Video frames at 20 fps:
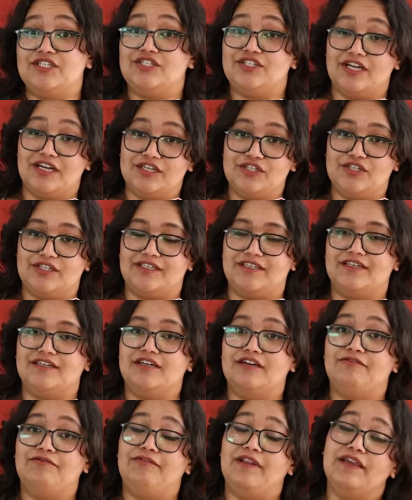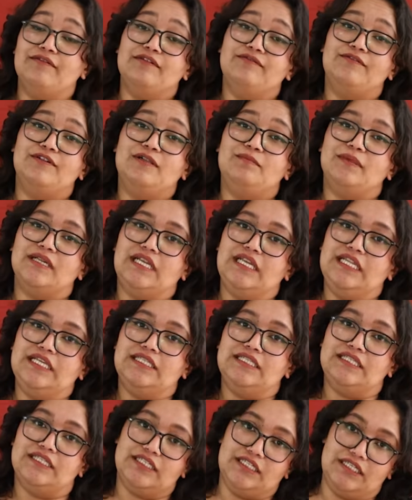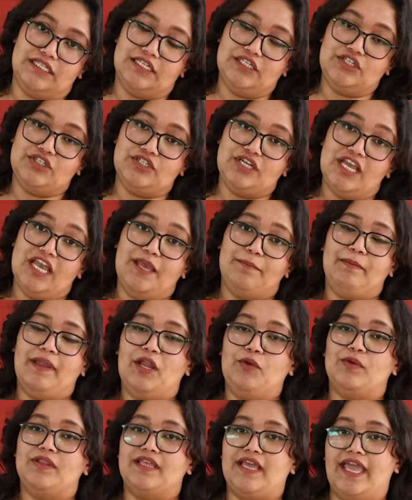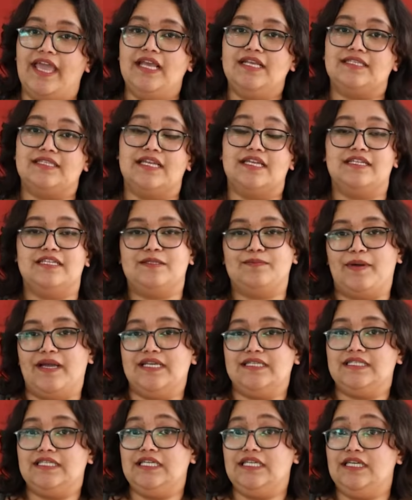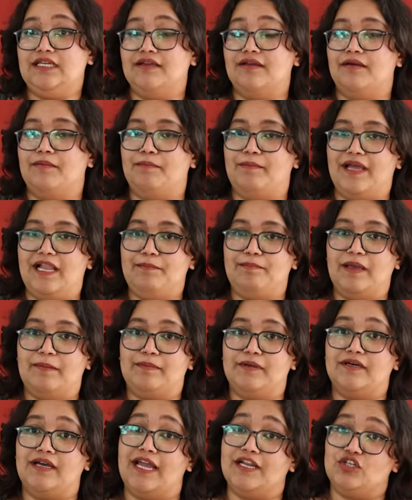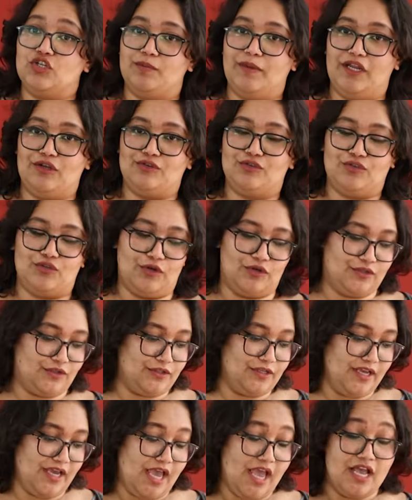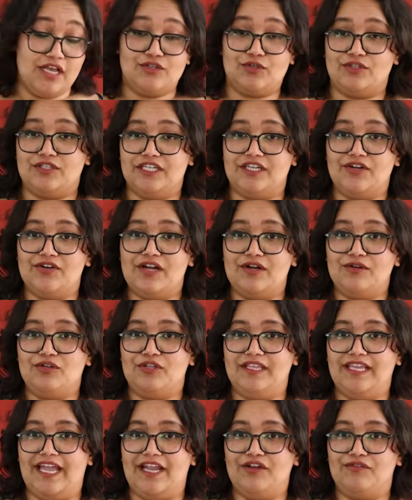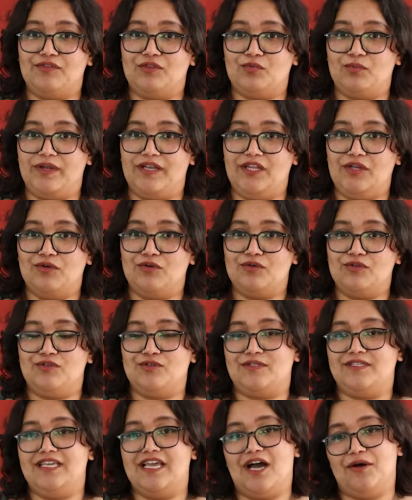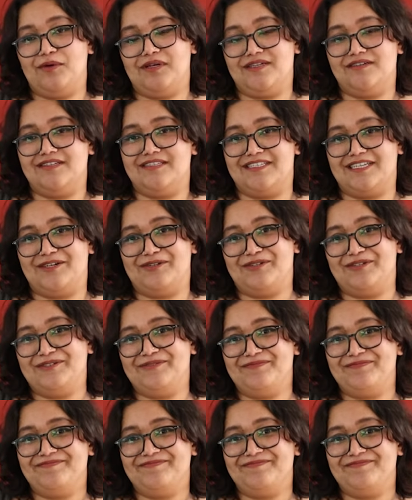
Shakshuka, a flavorful Middle Eastern dish made with eggs in a spicy bell pepper and tomato sauce. So stick around to the end of the video to see how it turns out.